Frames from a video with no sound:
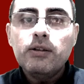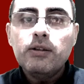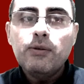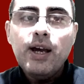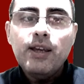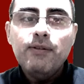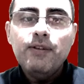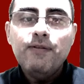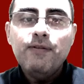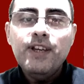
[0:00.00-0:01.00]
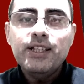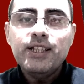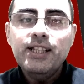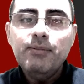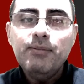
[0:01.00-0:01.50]
why we feel
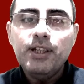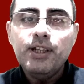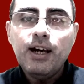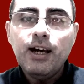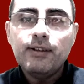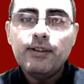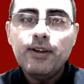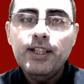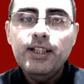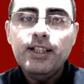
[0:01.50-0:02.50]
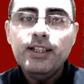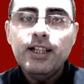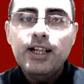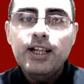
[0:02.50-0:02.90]
sleepy after eating